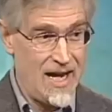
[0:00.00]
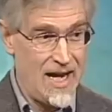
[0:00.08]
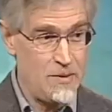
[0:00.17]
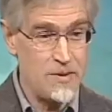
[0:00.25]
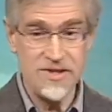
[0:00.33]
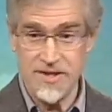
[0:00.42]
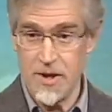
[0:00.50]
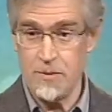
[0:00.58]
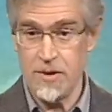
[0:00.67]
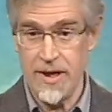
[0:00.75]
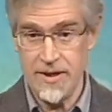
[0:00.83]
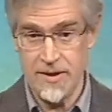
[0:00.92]
I was there
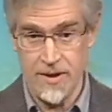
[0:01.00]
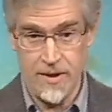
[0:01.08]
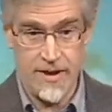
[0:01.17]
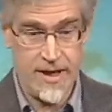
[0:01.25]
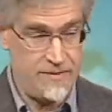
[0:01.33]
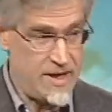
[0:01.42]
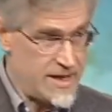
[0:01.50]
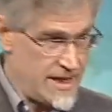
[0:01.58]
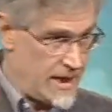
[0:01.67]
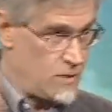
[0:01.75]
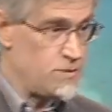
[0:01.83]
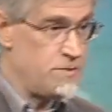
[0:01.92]
bright and early, and they
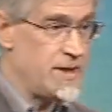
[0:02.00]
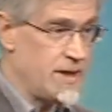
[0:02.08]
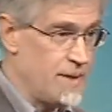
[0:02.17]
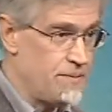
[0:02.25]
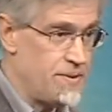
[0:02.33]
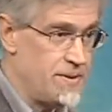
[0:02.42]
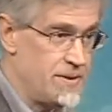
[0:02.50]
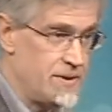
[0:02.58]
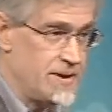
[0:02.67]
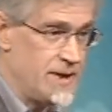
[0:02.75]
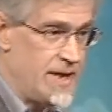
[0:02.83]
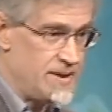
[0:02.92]
gowned me up.
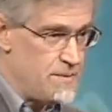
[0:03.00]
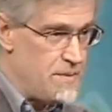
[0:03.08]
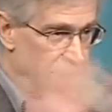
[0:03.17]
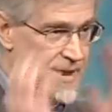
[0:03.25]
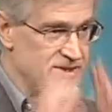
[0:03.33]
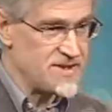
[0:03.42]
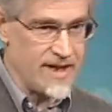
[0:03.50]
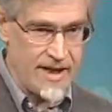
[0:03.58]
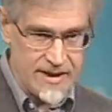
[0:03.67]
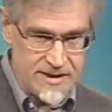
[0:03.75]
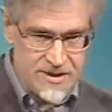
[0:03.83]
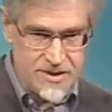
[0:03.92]
And I had the mask
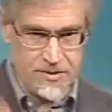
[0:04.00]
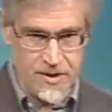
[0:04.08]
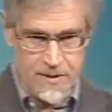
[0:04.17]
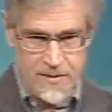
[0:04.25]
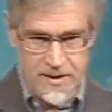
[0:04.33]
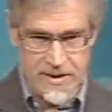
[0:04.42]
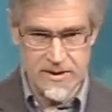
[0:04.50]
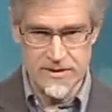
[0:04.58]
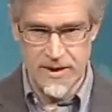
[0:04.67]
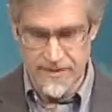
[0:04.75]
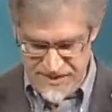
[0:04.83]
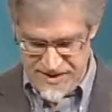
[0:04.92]
on and scrubbed and the
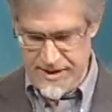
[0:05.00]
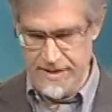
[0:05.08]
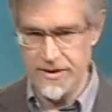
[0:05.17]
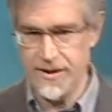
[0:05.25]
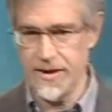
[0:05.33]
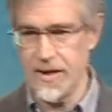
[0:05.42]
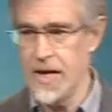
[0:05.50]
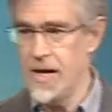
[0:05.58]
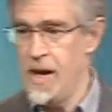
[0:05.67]
gloves and everything.